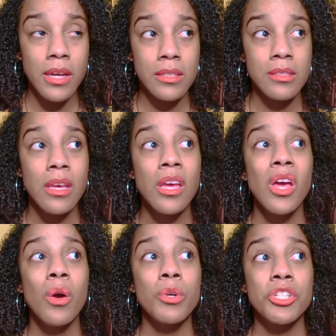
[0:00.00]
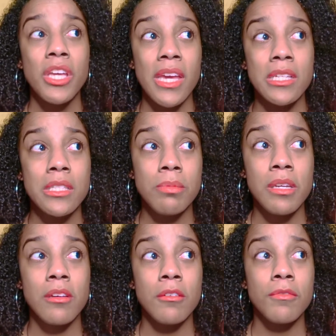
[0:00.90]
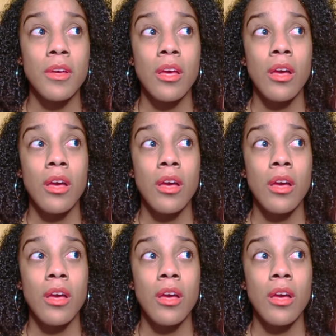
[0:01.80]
guys, which can speak of